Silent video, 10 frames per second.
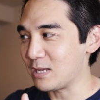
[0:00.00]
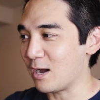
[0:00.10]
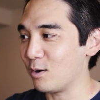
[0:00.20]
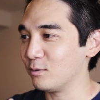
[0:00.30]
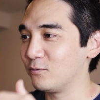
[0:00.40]

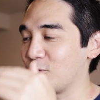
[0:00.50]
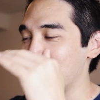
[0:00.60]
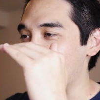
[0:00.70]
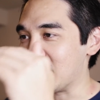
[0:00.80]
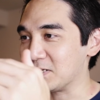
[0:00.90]
down
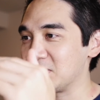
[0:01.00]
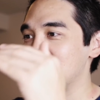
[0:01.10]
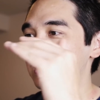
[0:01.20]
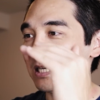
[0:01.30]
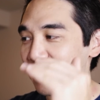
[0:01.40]
from S
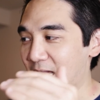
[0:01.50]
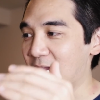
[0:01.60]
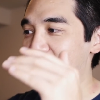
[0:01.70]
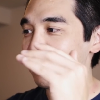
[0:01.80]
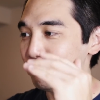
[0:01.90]
to
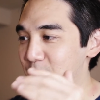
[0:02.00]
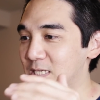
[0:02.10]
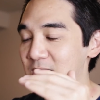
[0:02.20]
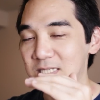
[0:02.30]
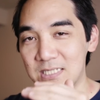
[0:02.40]
A,
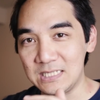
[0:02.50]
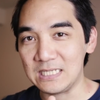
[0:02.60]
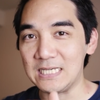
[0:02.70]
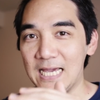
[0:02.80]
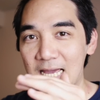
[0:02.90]
B,
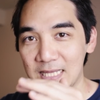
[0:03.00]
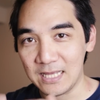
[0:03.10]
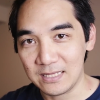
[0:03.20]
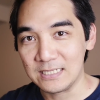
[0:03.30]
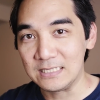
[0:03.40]
C, and
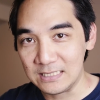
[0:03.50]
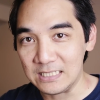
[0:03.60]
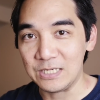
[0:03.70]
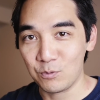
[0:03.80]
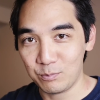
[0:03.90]
then
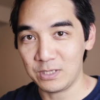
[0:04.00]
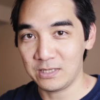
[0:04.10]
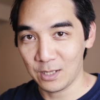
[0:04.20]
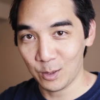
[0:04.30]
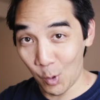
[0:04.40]
D would be
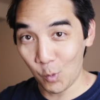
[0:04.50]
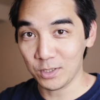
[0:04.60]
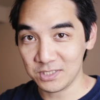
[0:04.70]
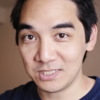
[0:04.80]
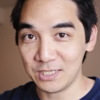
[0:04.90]
the
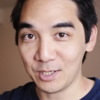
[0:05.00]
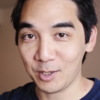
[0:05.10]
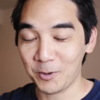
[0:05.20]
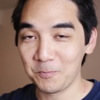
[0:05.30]
lowest tier.